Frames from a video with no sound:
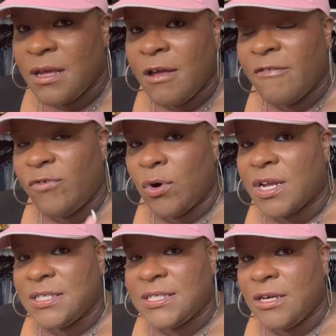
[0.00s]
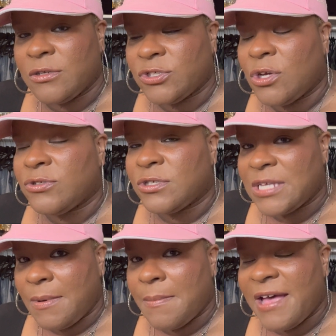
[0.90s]
for concealers. Those are
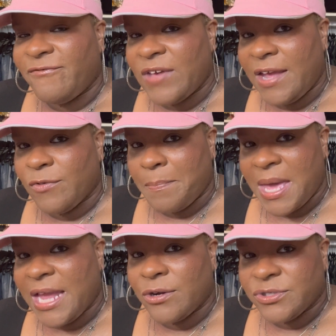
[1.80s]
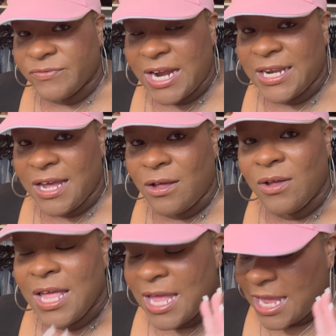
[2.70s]
some of my favorite bangers right now,
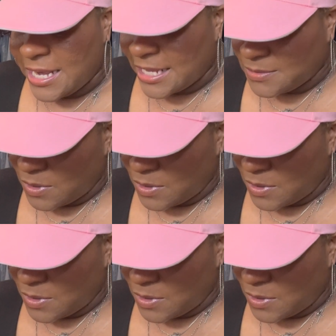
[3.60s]
and that's what